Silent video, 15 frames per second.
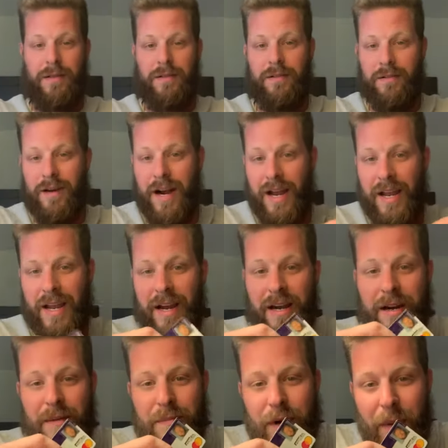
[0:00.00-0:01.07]
Right
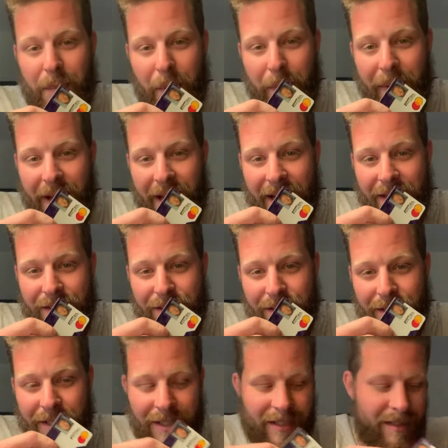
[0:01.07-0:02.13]
here, purple
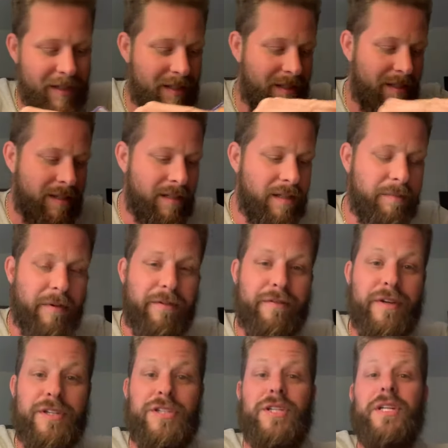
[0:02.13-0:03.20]
badge. I'm
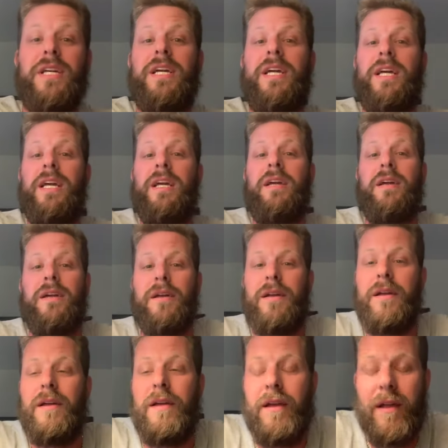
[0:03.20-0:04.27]
officially
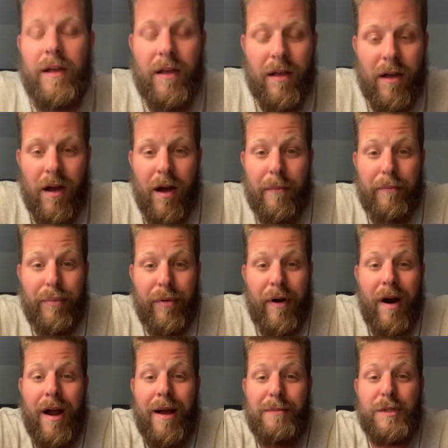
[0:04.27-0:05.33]
on
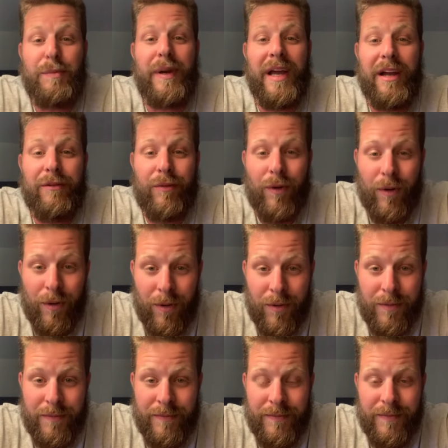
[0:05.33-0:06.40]
Prime's payroll
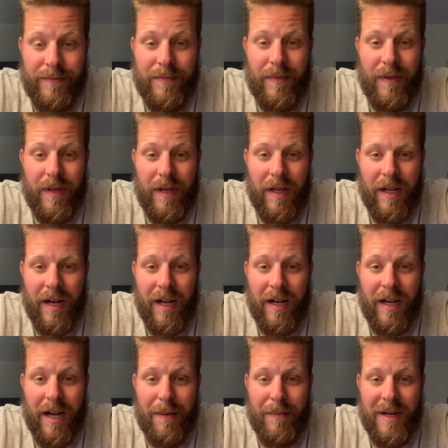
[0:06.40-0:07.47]
and I
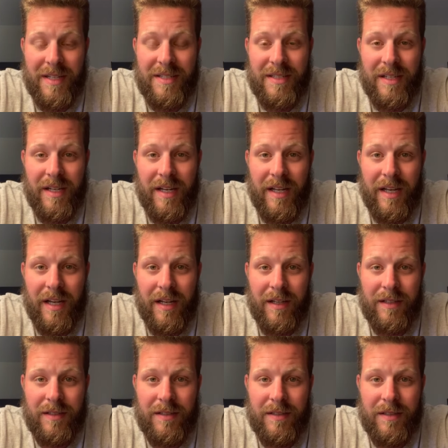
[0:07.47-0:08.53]
got my
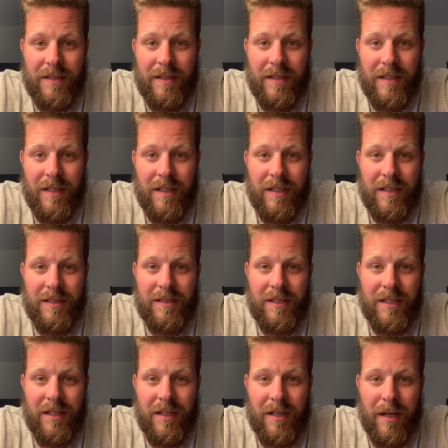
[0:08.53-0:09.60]
CDL.
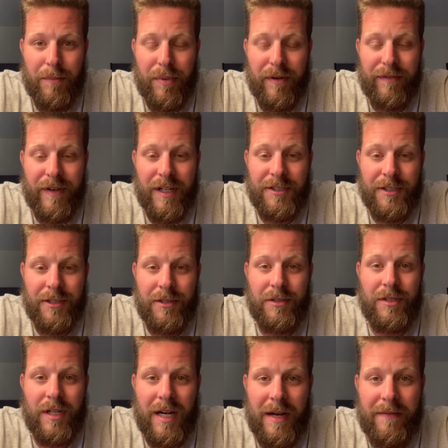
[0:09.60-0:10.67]
Considered a professional
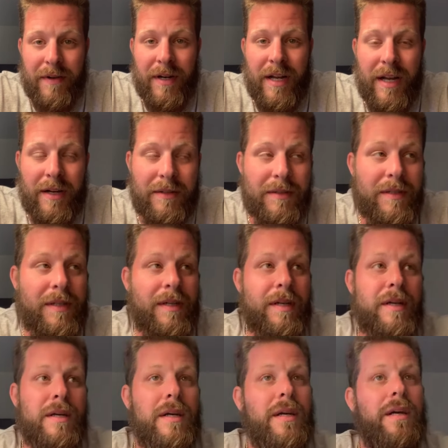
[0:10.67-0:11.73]
driver now.
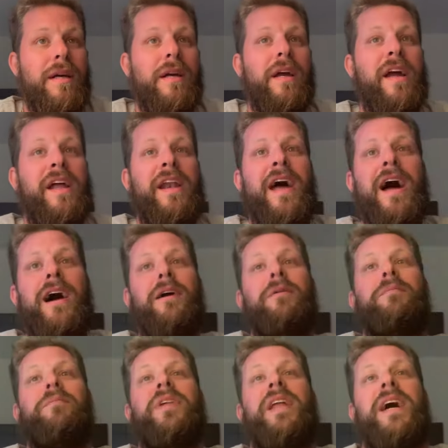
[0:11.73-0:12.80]
And now
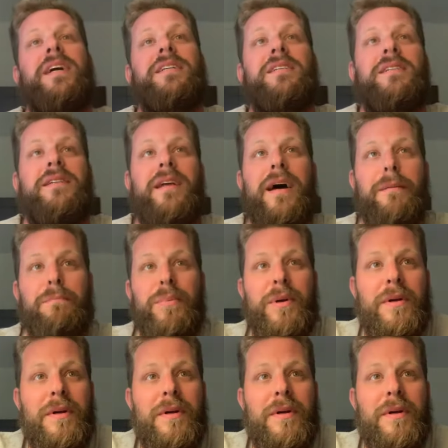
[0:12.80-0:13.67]
the next step